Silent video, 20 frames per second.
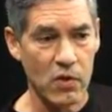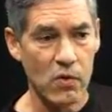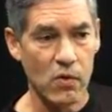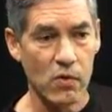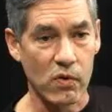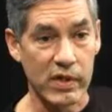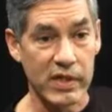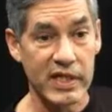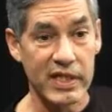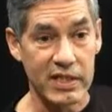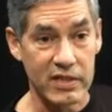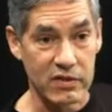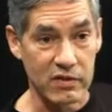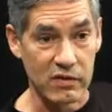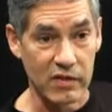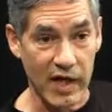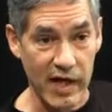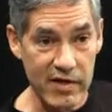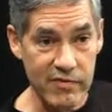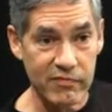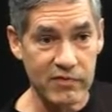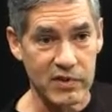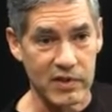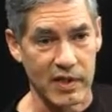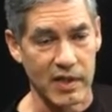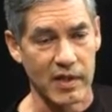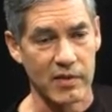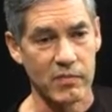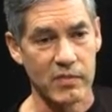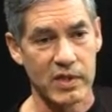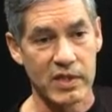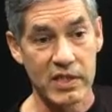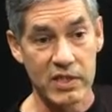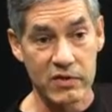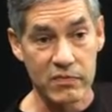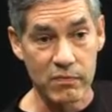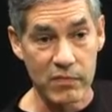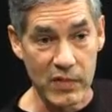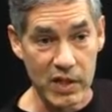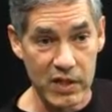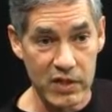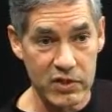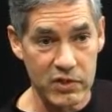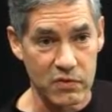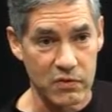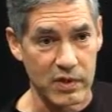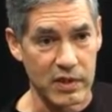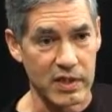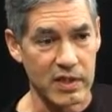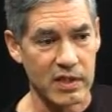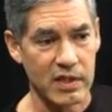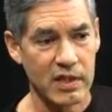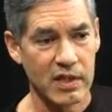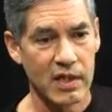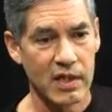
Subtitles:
or his lifetime, his ministry,